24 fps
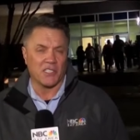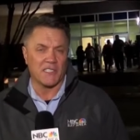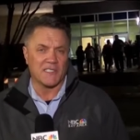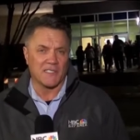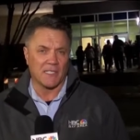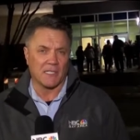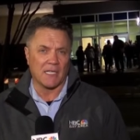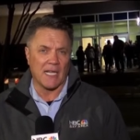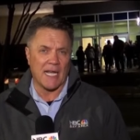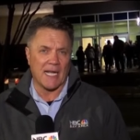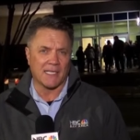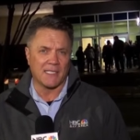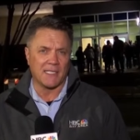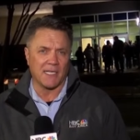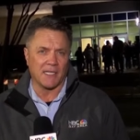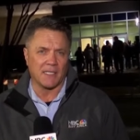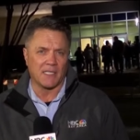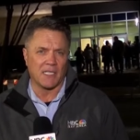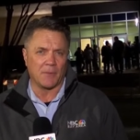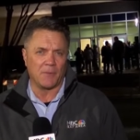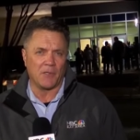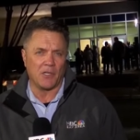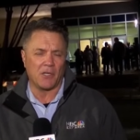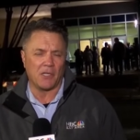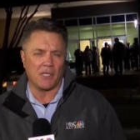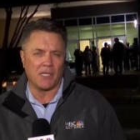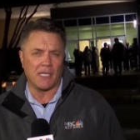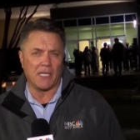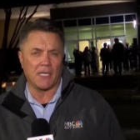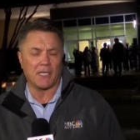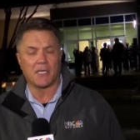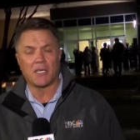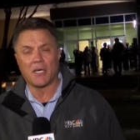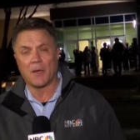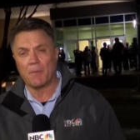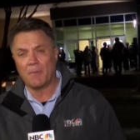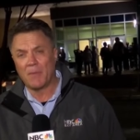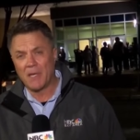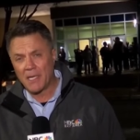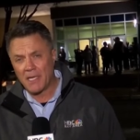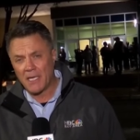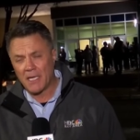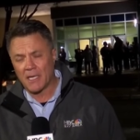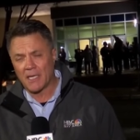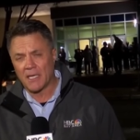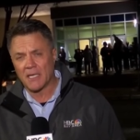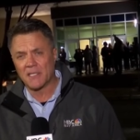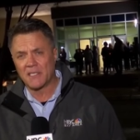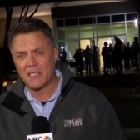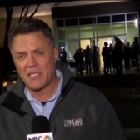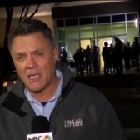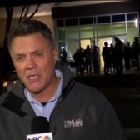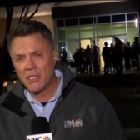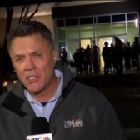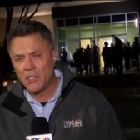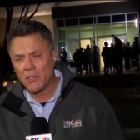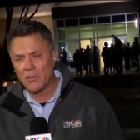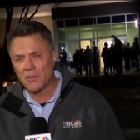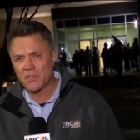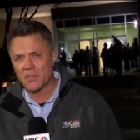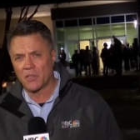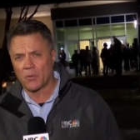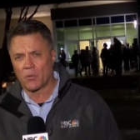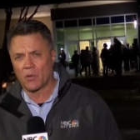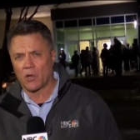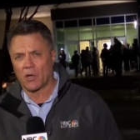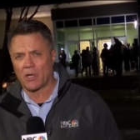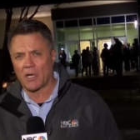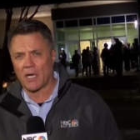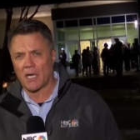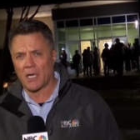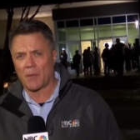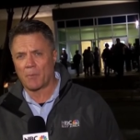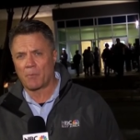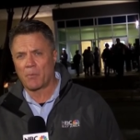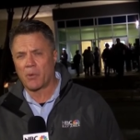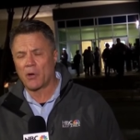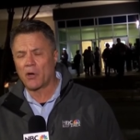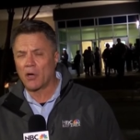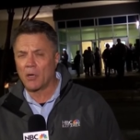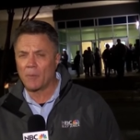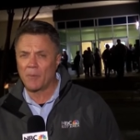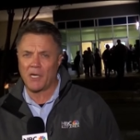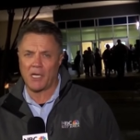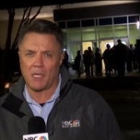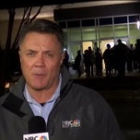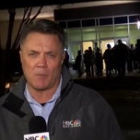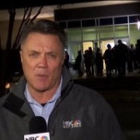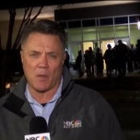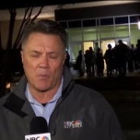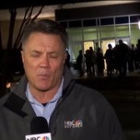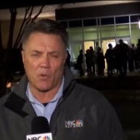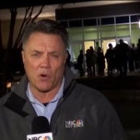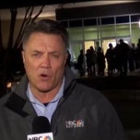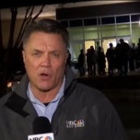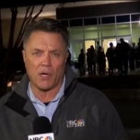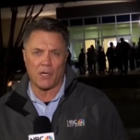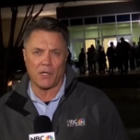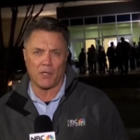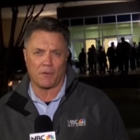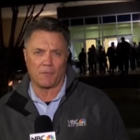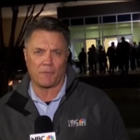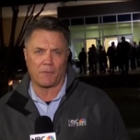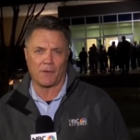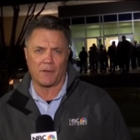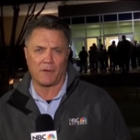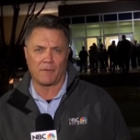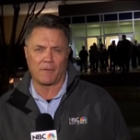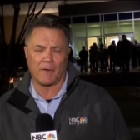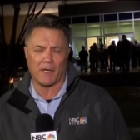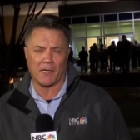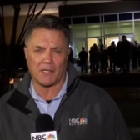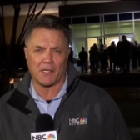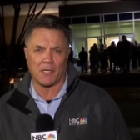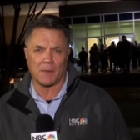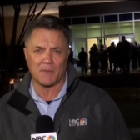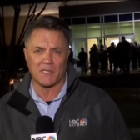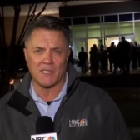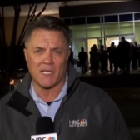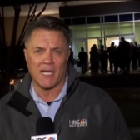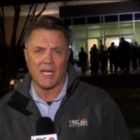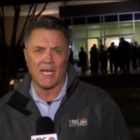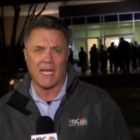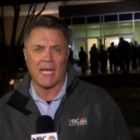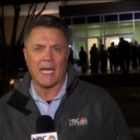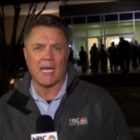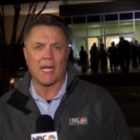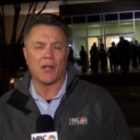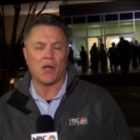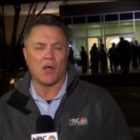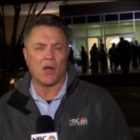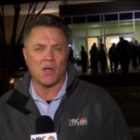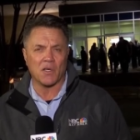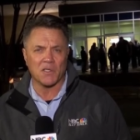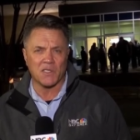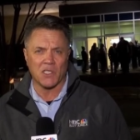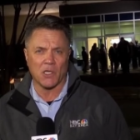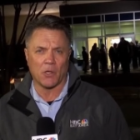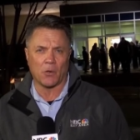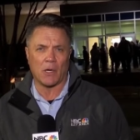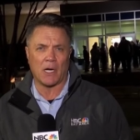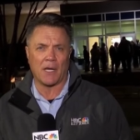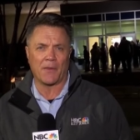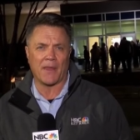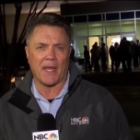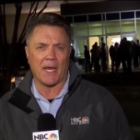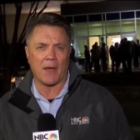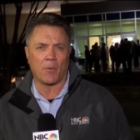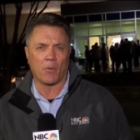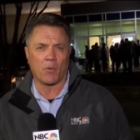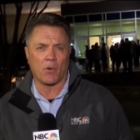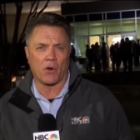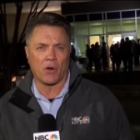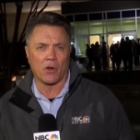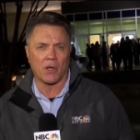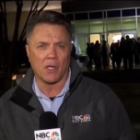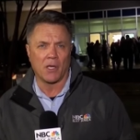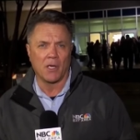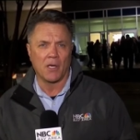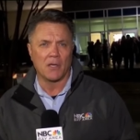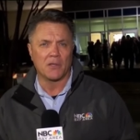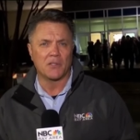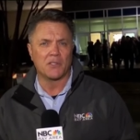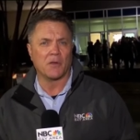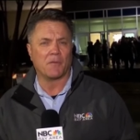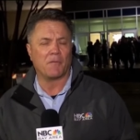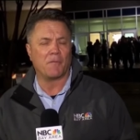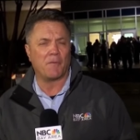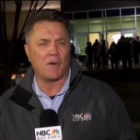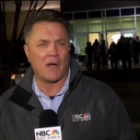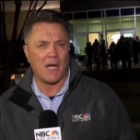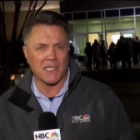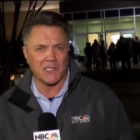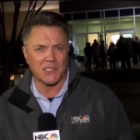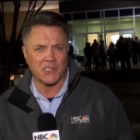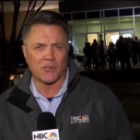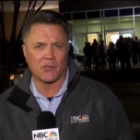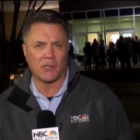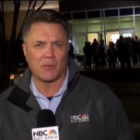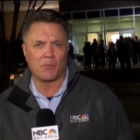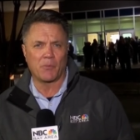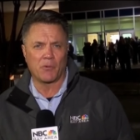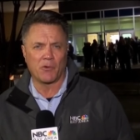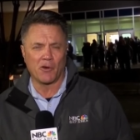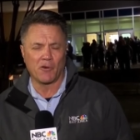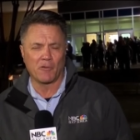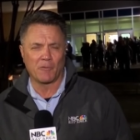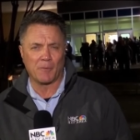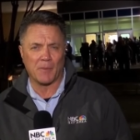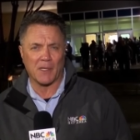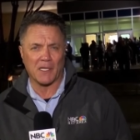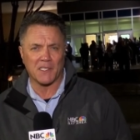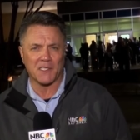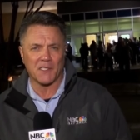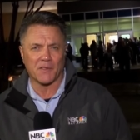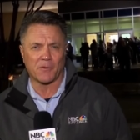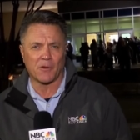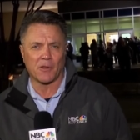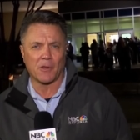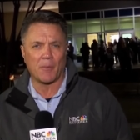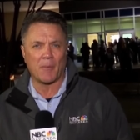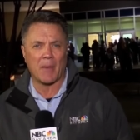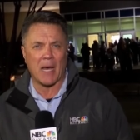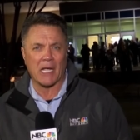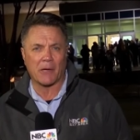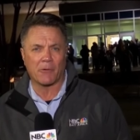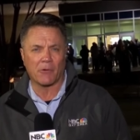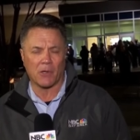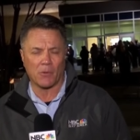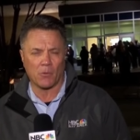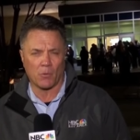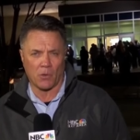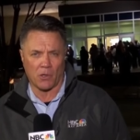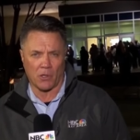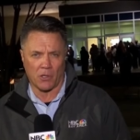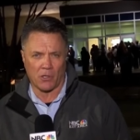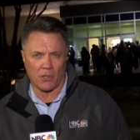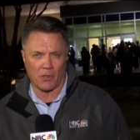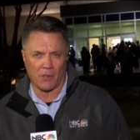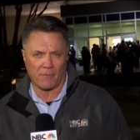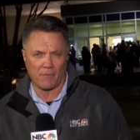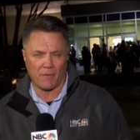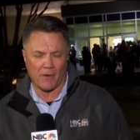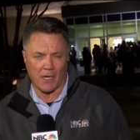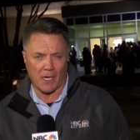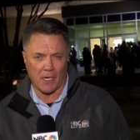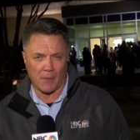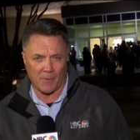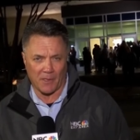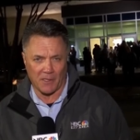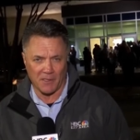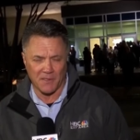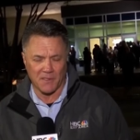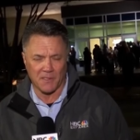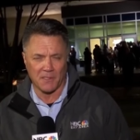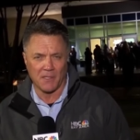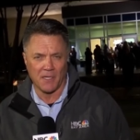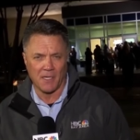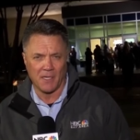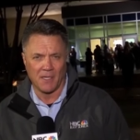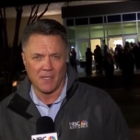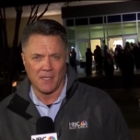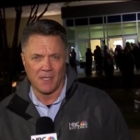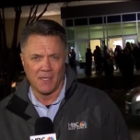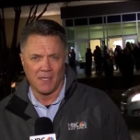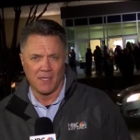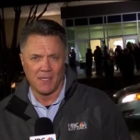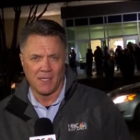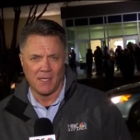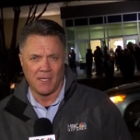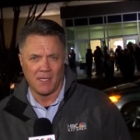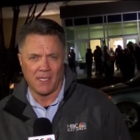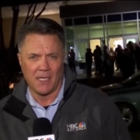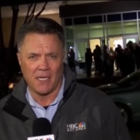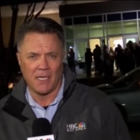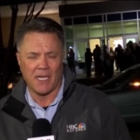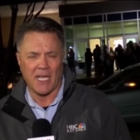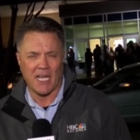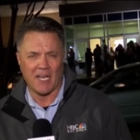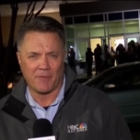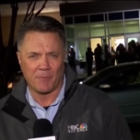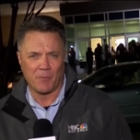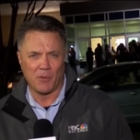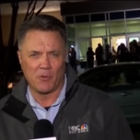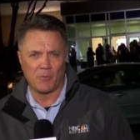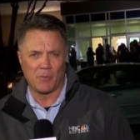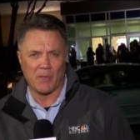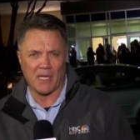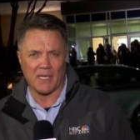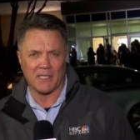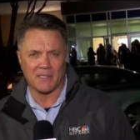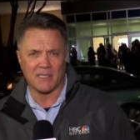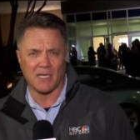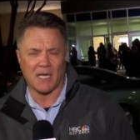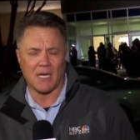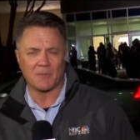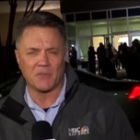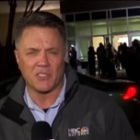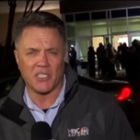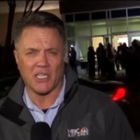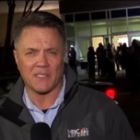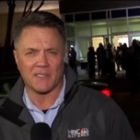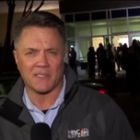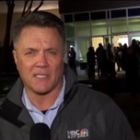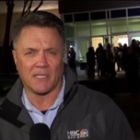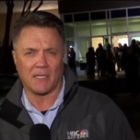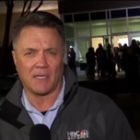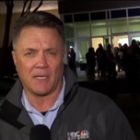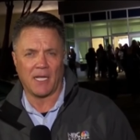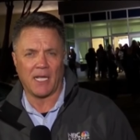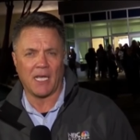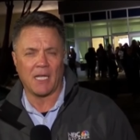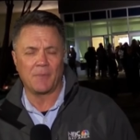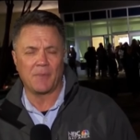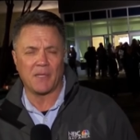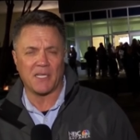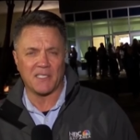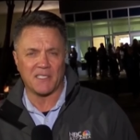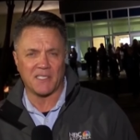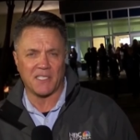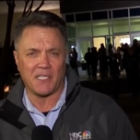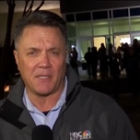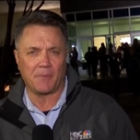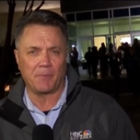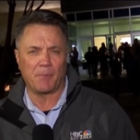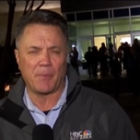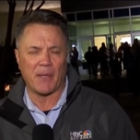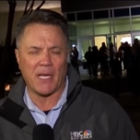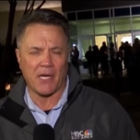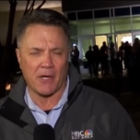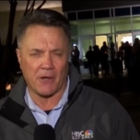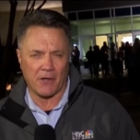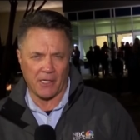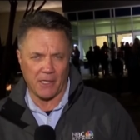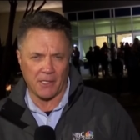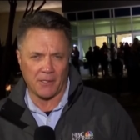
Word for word: selected community committee continues to work on a permanent memorial for the victims and also on that work to foster improvements for the migrant worker environments. In Half Moon Bay, Thom Jensen, NBC Bay Area